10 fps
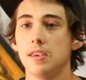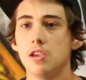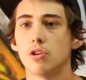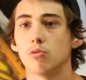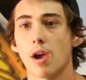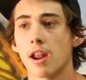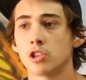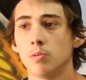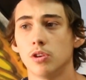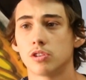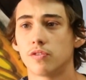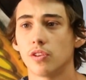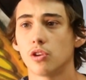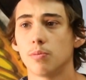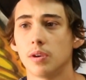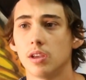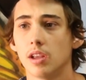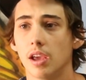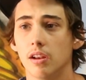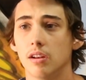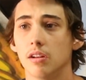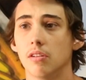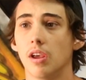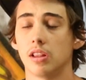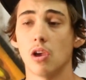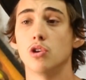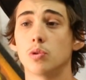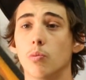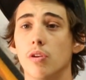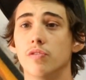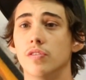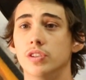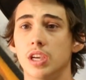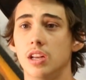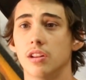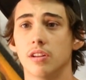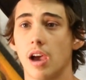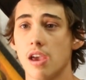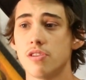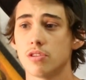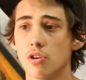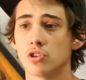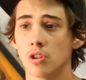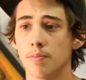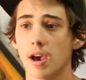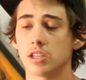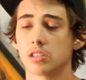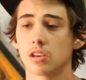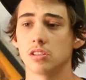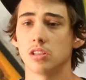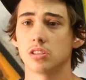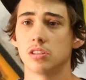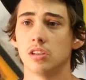Eagle Radix wheels for a little bit, and like those were 115, and I think those are the best, because